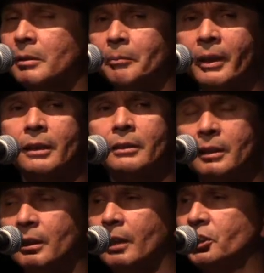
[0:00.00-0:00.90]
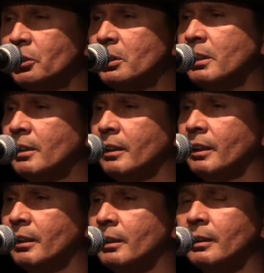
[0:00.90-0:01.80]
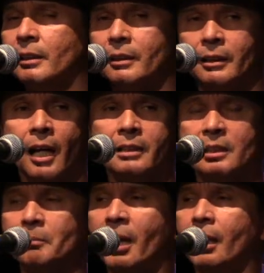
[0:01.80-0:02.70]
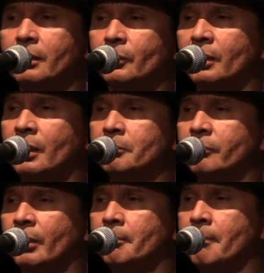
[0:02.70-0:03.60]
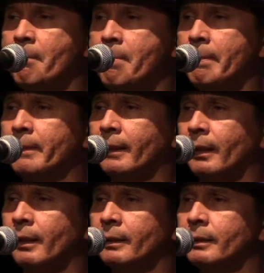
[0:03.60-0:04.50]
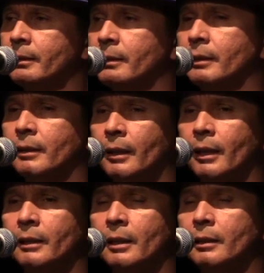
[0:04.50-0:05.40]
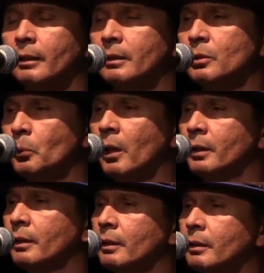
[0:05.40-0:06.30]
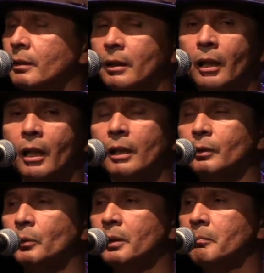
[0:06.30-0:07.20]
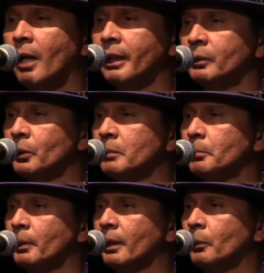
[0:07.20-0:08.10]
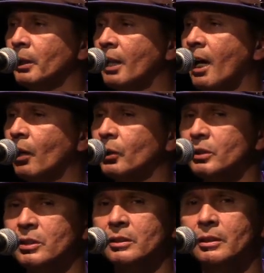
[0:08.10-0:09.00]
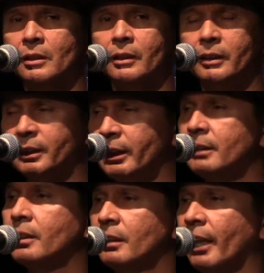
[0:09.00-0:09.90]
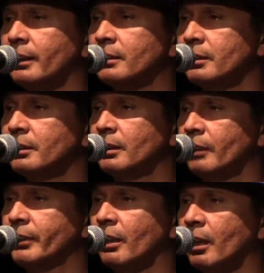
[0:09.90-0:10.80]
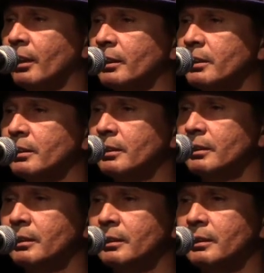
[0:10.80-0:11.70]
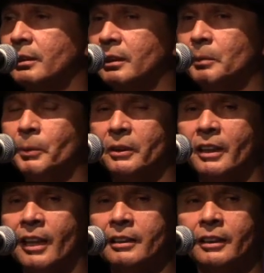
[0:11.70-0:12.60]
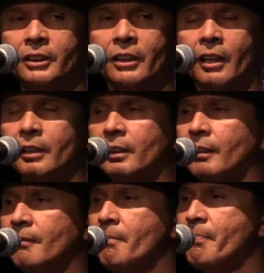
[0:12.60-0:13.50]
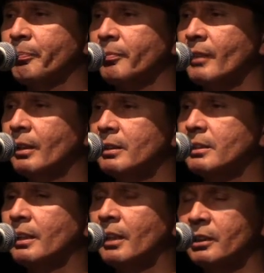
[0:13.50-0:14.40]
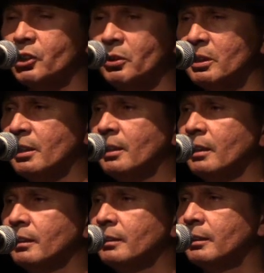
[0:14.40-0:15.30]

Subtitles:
But hachusira here, not samat, where I'm from. And it's one heart, one mind, one prayer, one house. The intellect of the heart. Can you put your hand on your heart and say hachusira?